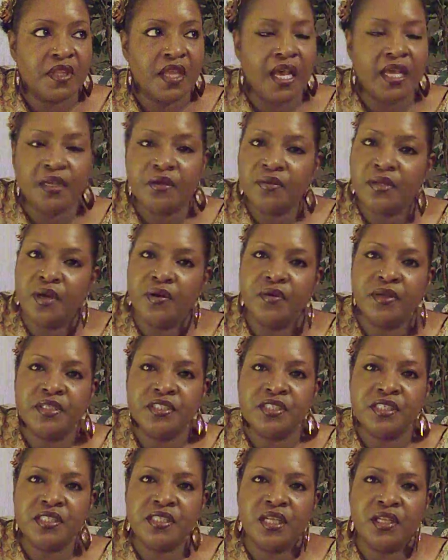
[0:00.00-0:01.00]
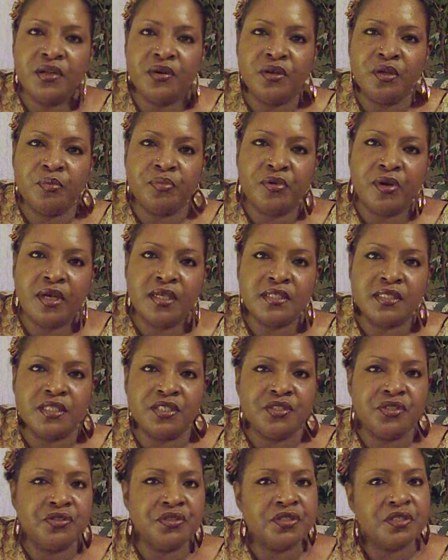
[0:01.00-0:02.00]
don't know. It's just a learning
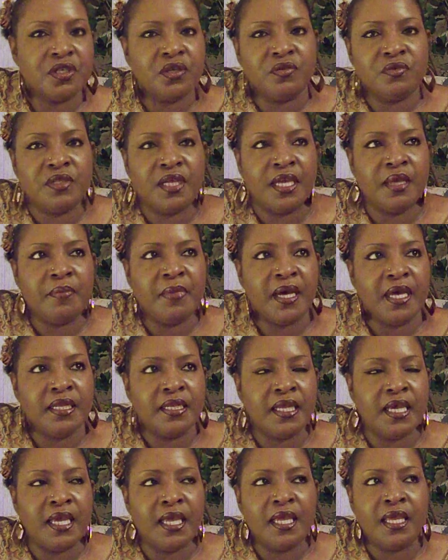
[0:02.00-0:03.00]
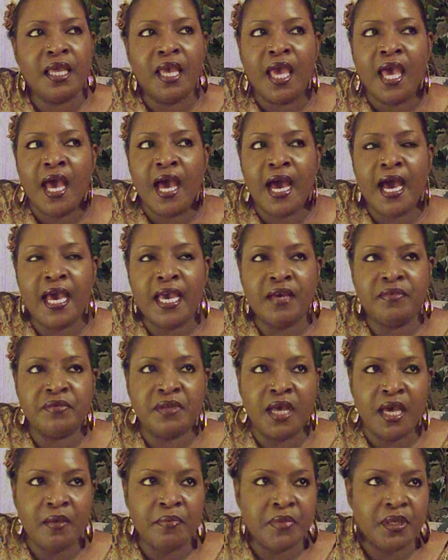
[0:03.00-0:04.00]
process. You just go day by day. I have
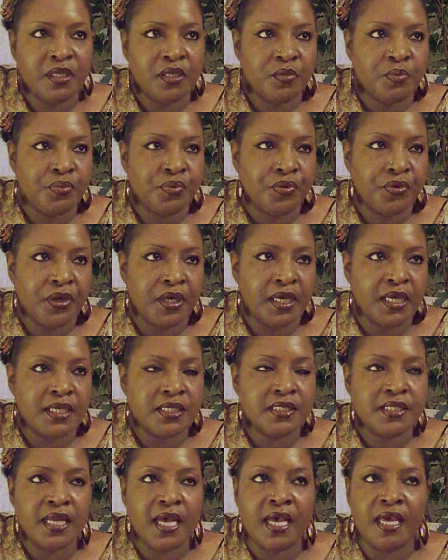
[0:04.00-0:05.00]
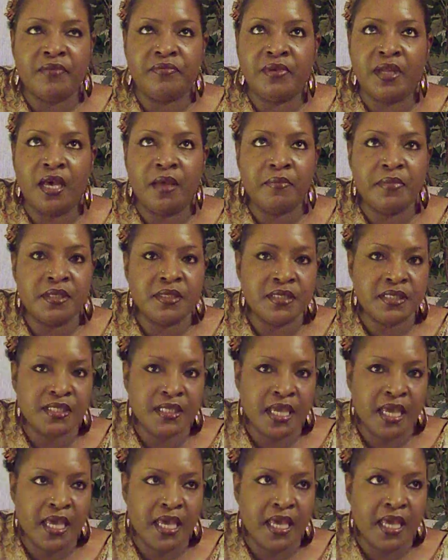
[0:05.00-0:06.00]
not been depressed. I have not been
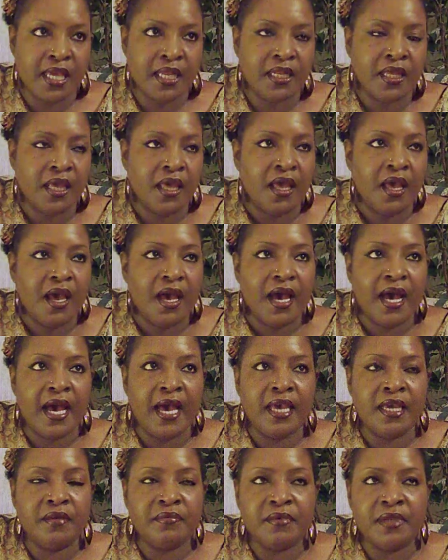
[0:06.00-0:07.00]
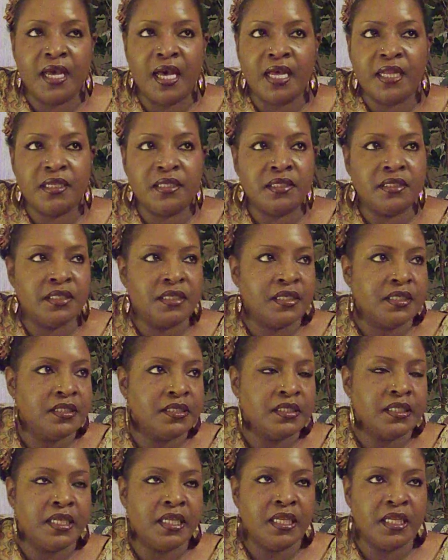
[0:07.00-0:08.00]
sad. I have not done
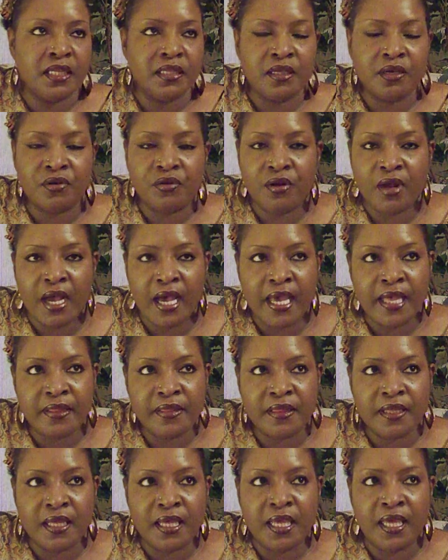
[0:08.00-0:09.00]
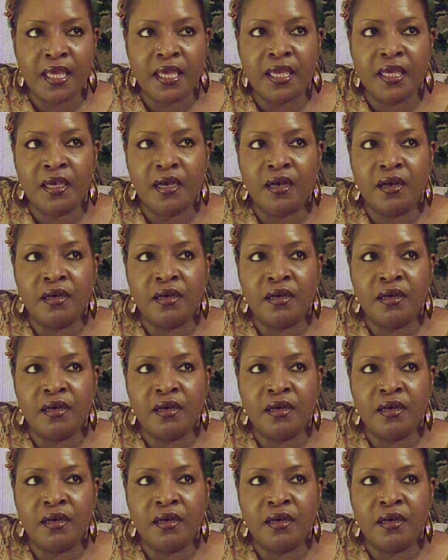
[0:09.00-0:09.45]
any of the crying thing,